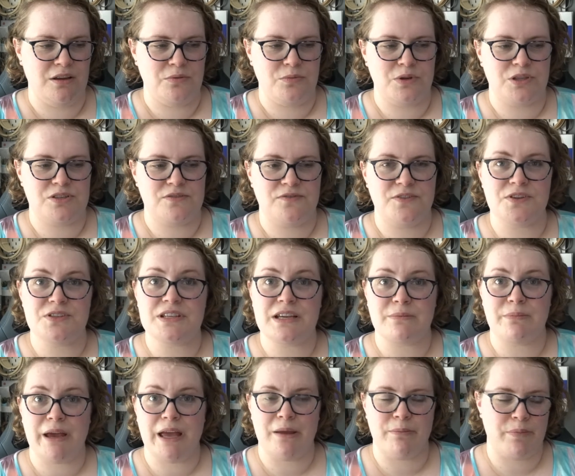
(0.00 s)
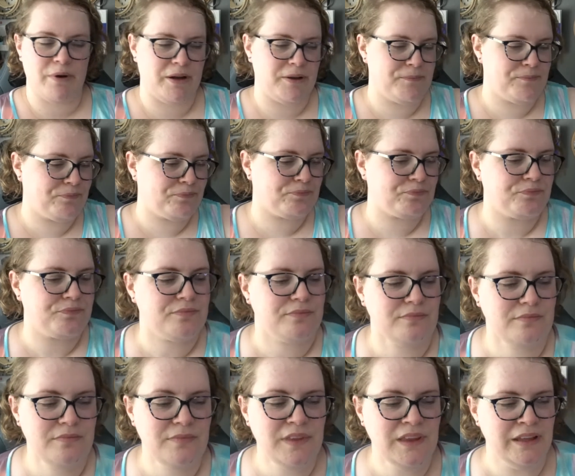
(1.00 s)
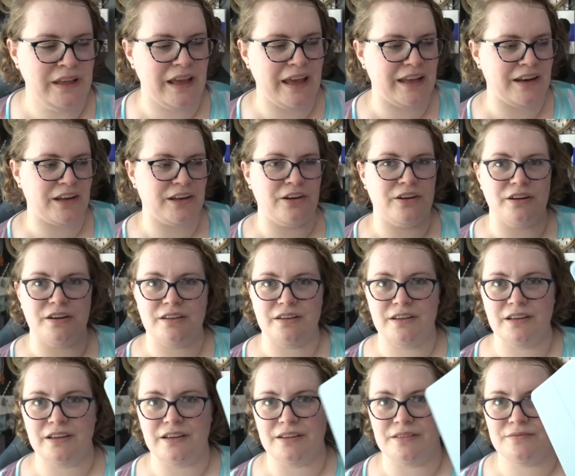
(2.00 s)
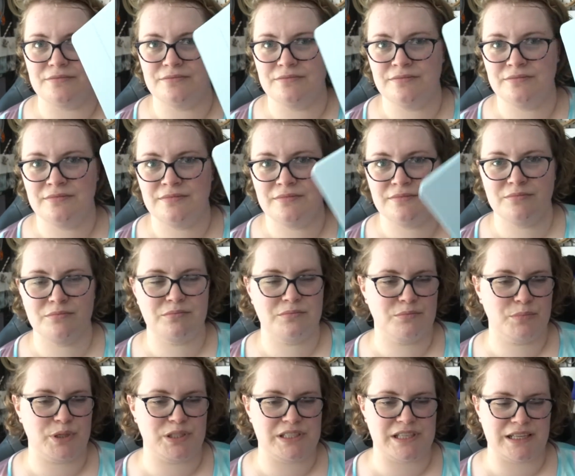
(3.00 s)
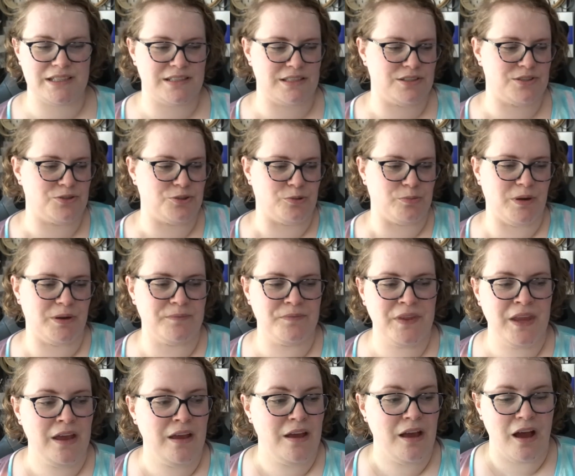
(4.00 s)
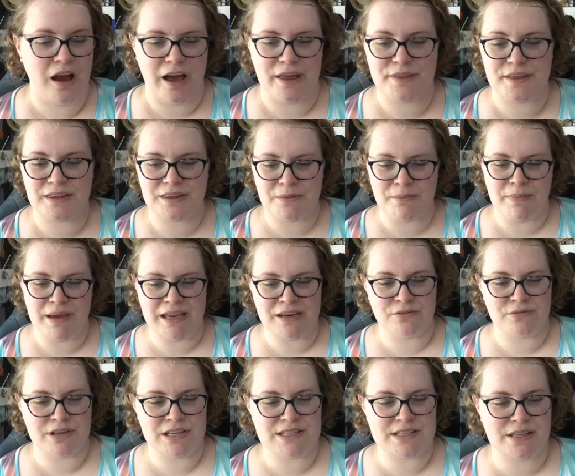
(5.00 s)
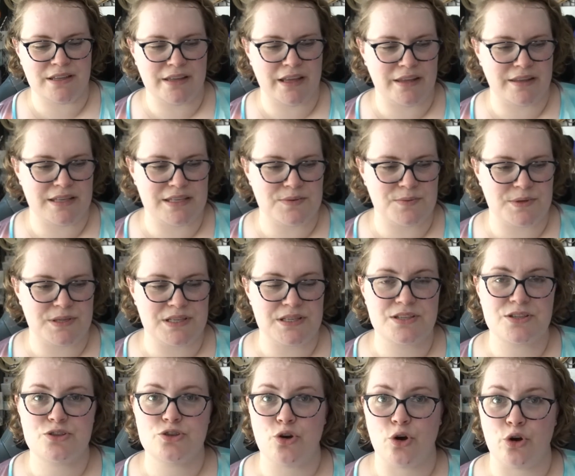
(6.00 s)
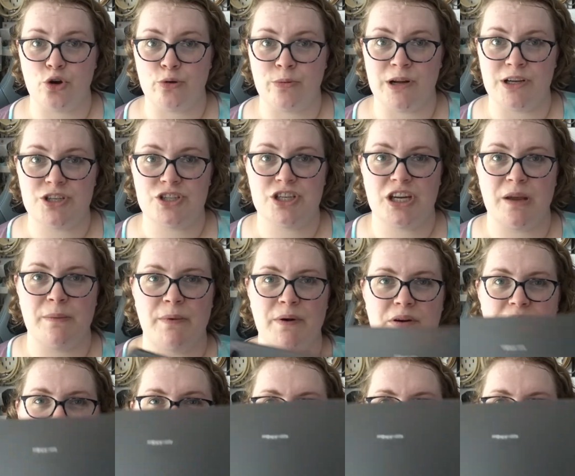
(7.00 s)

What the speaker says: which feels like paper, and I got a protector too, but I think the main reason that this was so much cheaper is